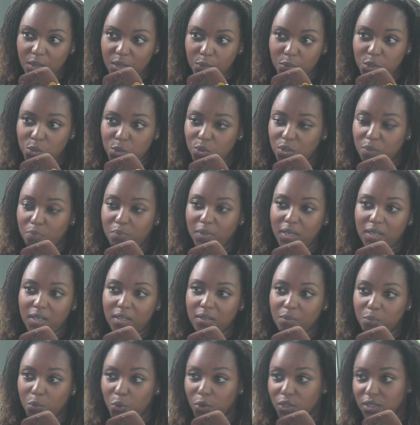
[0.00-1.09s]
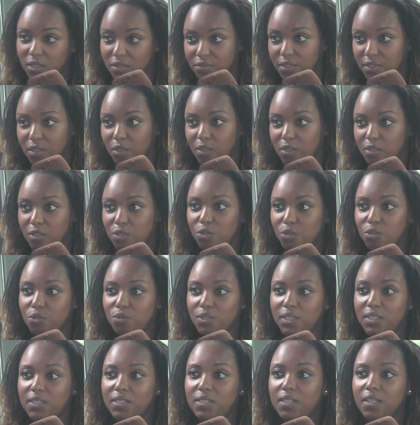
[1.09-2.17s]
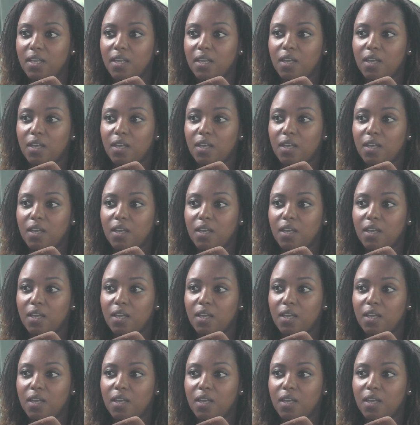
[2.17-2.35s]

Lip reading: which would be more difficult to treat,